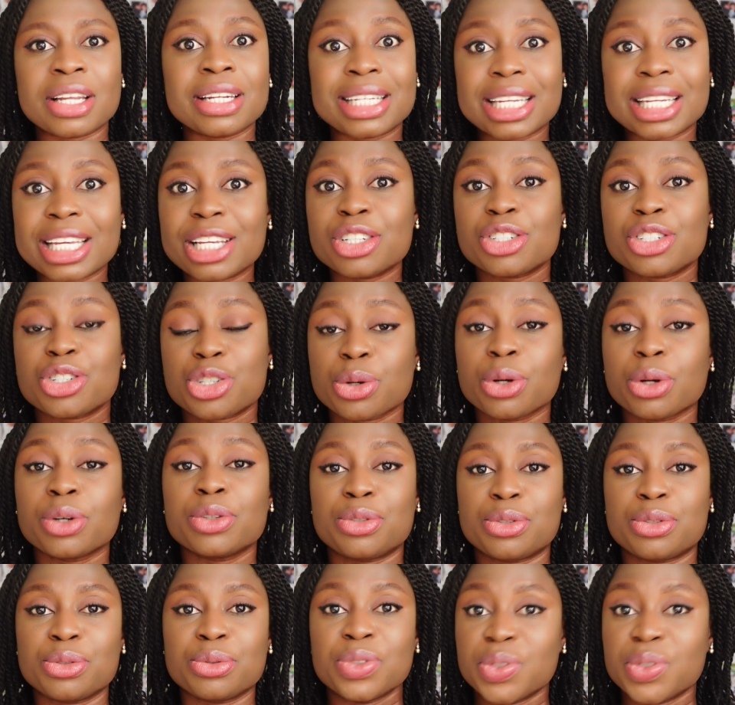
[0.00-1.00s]
They sure
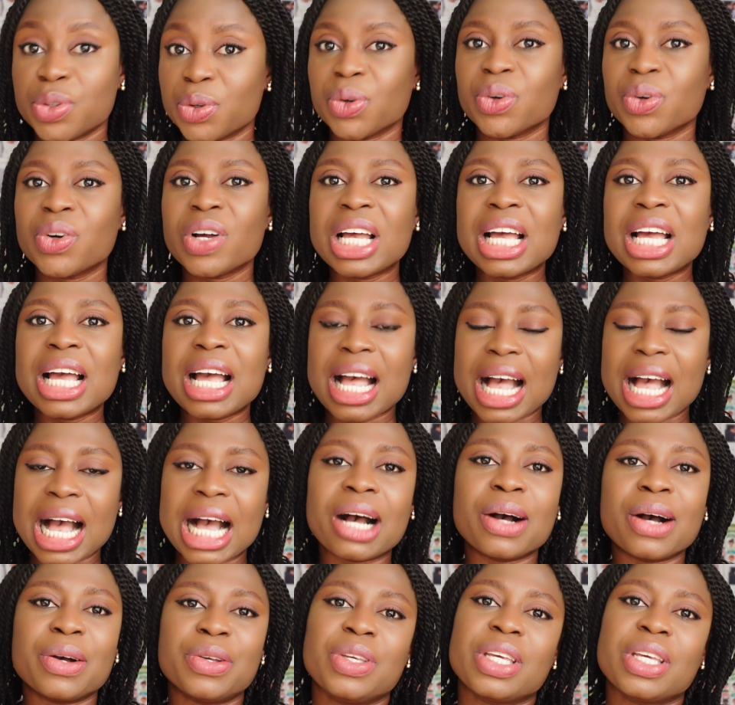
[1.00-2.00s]
do know
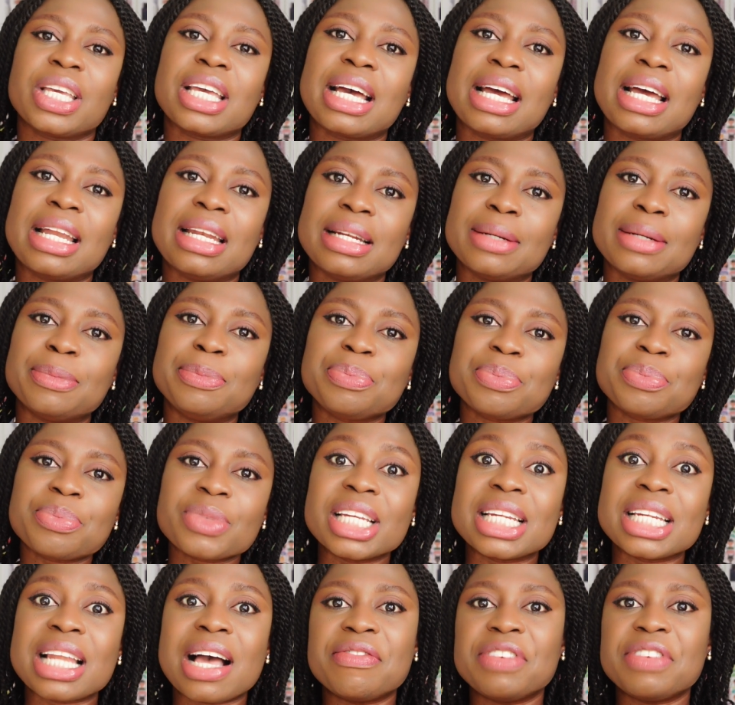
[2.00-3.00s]
how you can
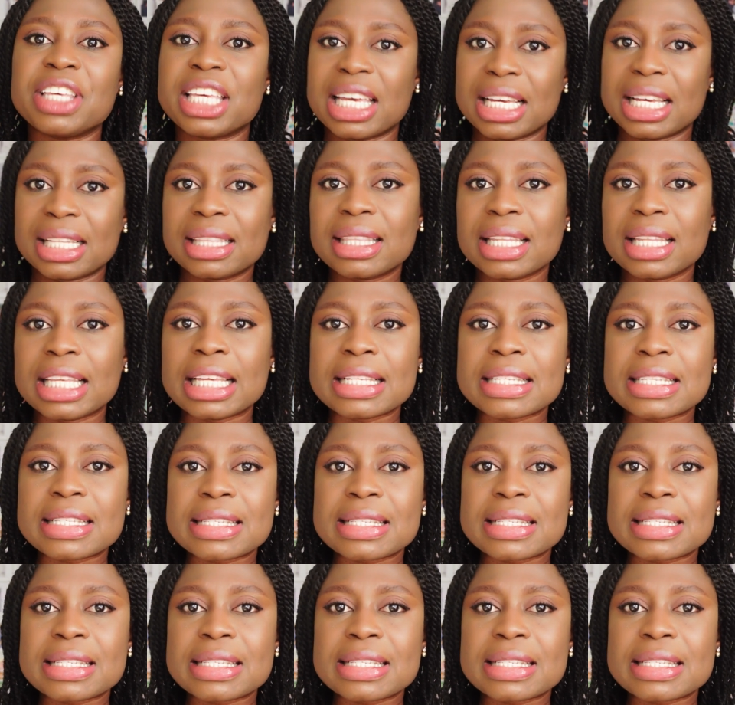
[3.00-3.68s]
navigate this.